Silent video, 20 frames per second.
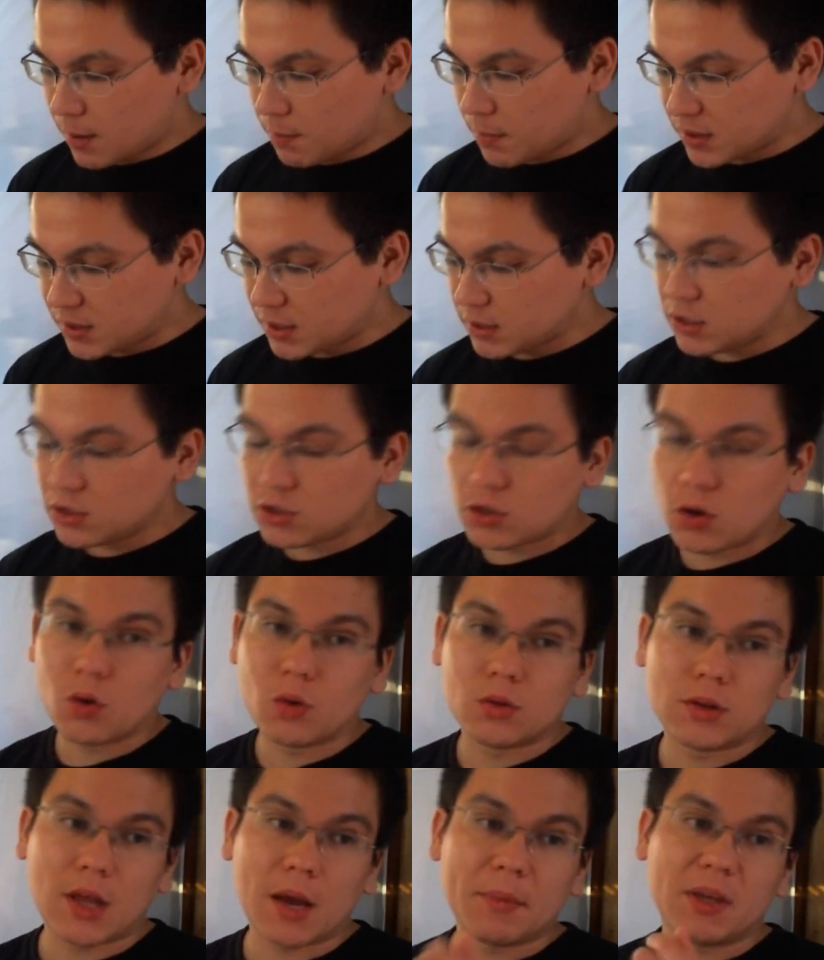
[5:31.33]
But this is
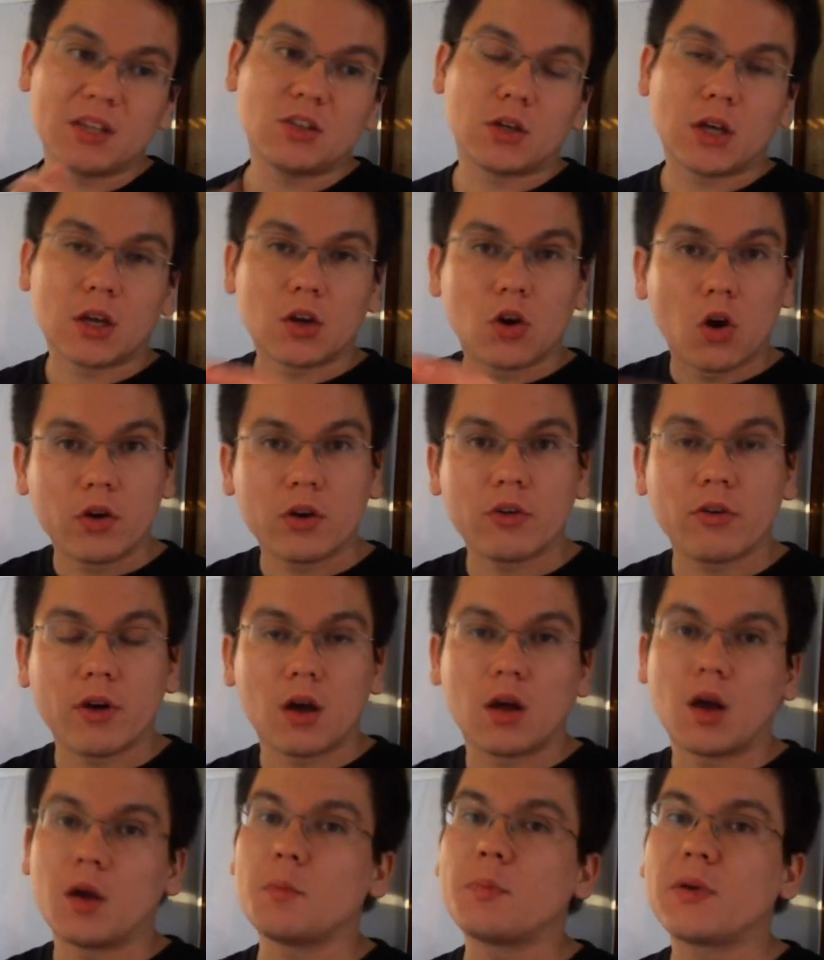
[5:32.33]
cool. That means you can go to
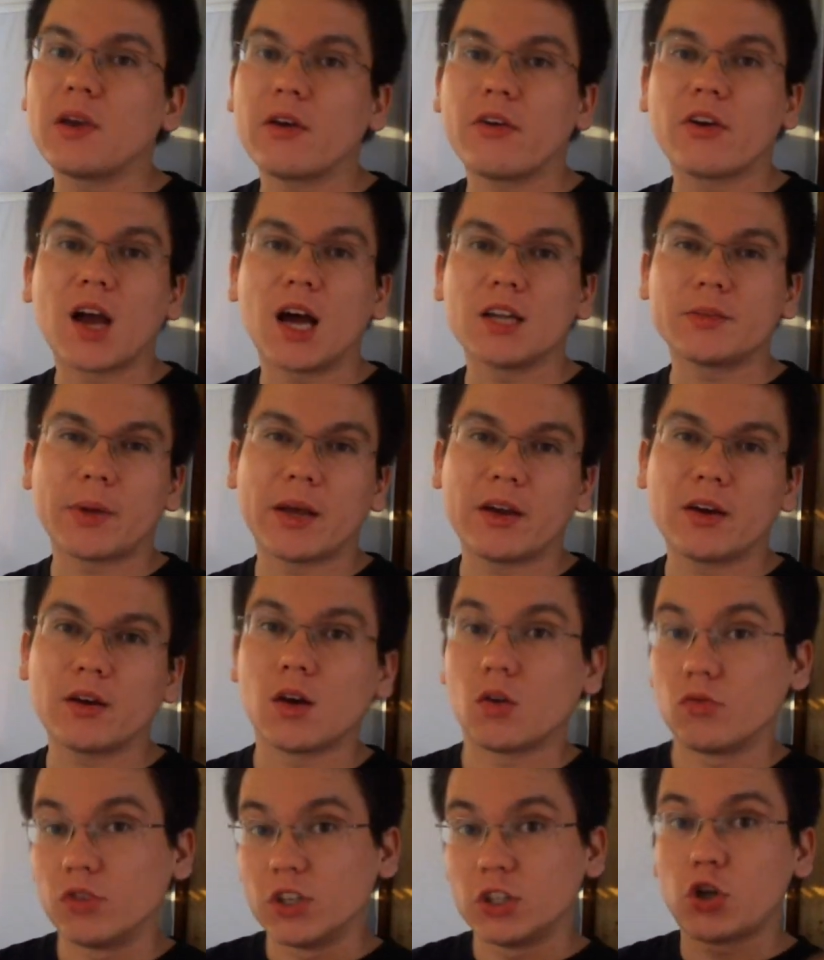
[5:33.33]
Imperial Guard
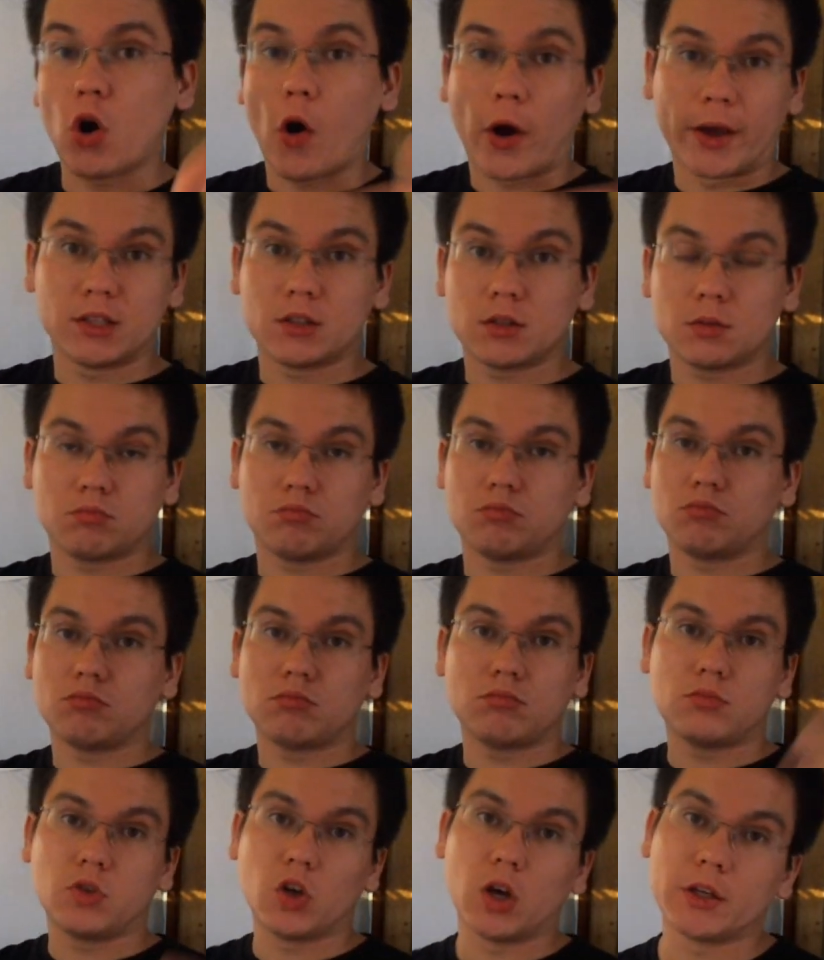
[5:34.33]
player, rejoice.
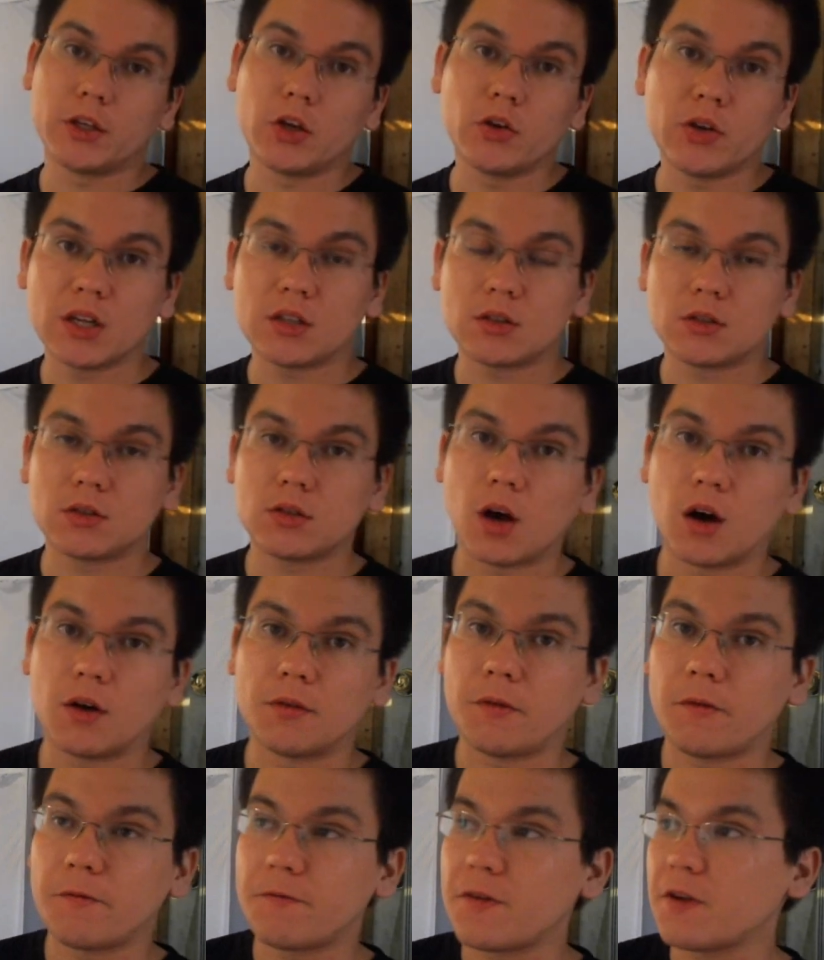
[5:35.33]
Your units
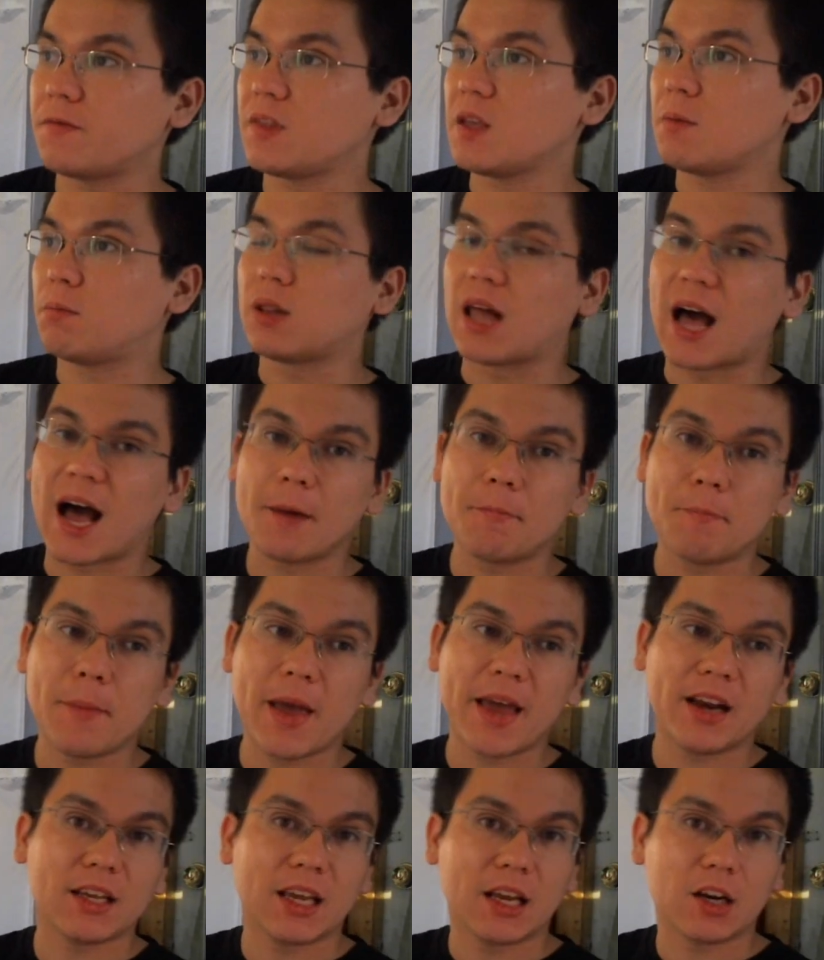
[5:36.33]
of 50 blob
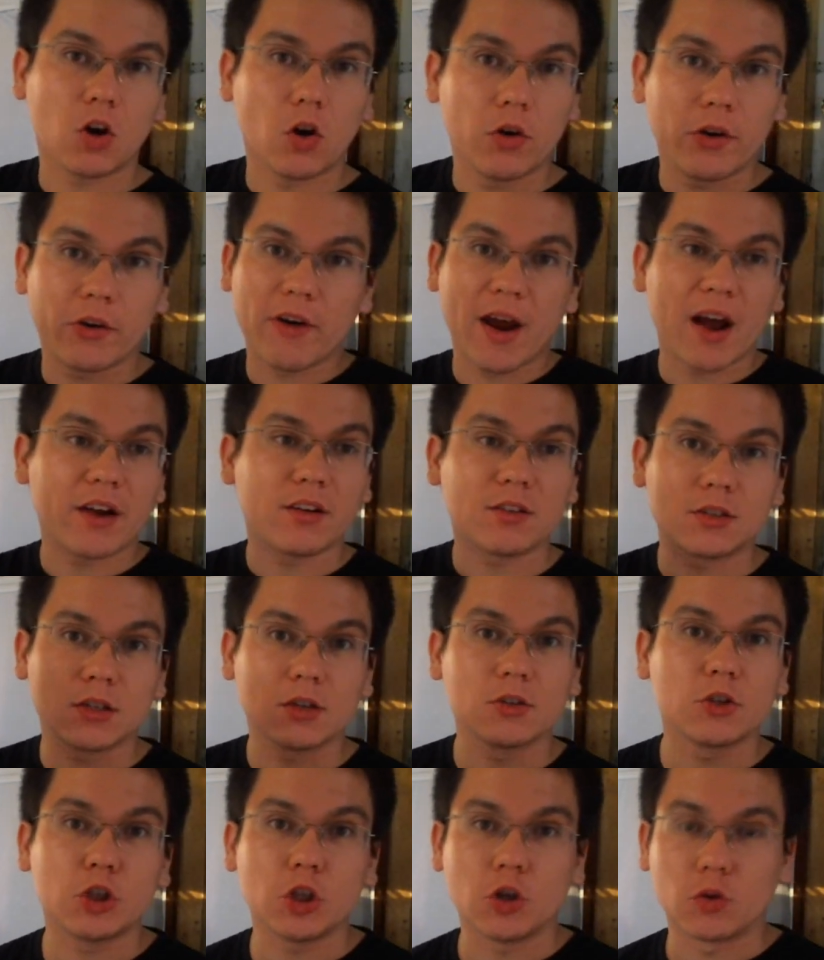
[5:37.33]
men can go to ground and
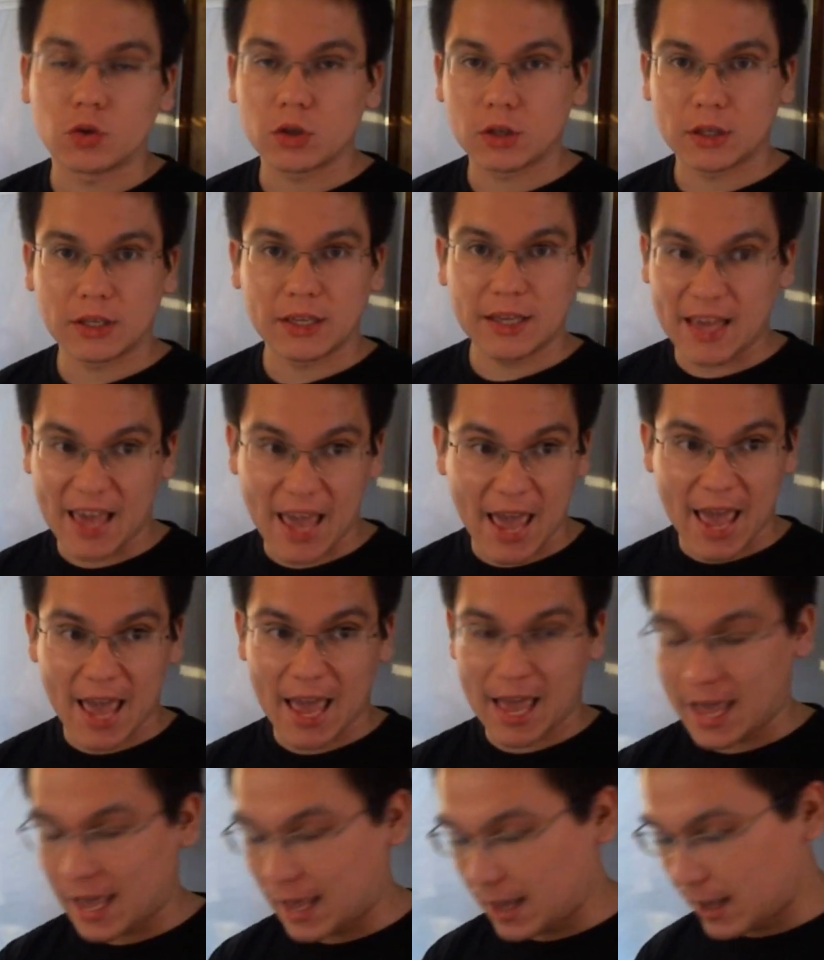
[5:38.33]
still shoot.
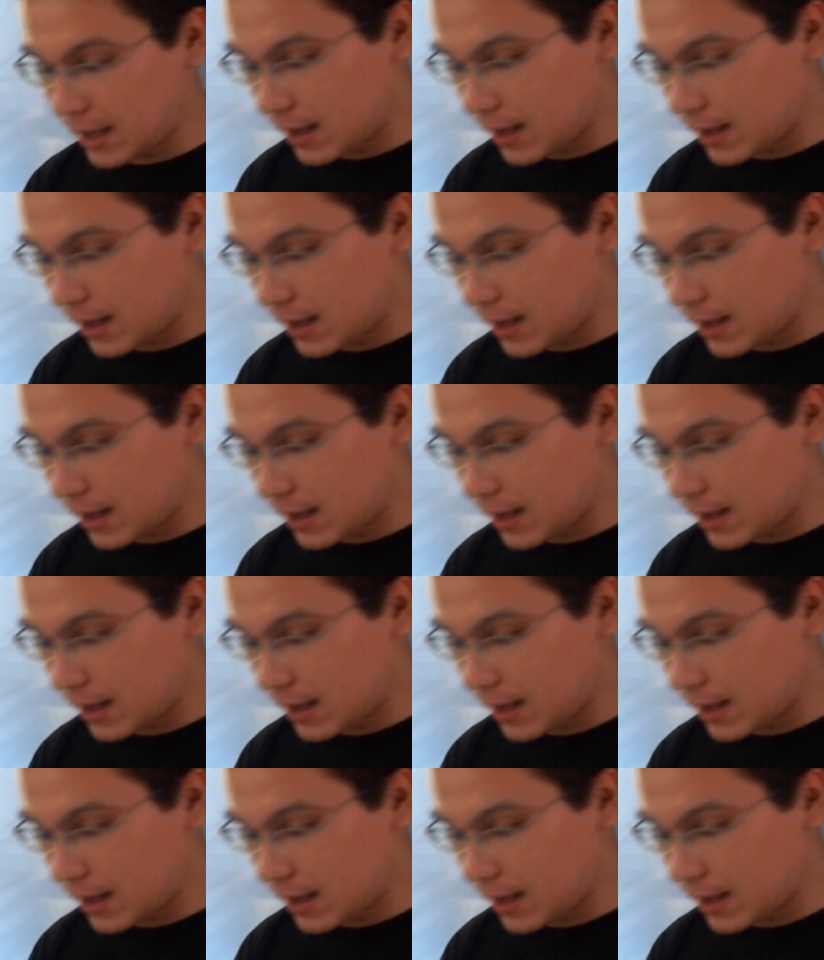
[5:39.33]
Yay.